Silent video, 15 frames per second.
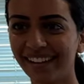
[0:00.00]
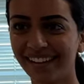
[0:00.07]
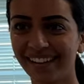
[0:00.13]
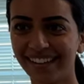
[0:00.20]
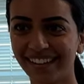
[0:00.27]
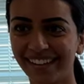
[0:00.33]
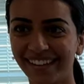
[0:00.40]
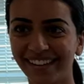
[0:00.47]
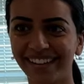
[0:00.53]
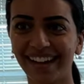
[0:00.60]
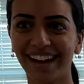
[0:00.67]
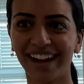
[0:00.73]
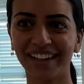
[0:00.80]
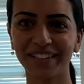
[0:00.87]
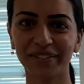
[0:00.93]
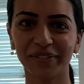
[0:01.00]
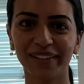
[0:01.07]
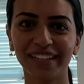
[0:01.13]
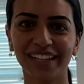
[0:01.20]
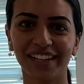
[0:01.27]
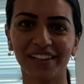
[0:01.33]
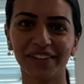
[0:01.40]
one a lot. Yeah, it's
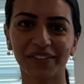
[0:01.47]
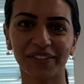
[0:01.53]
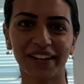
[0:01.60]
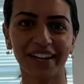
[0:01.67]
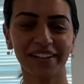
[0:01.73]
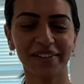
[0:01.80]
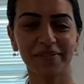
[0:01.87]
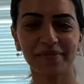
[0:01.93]
really cute, right?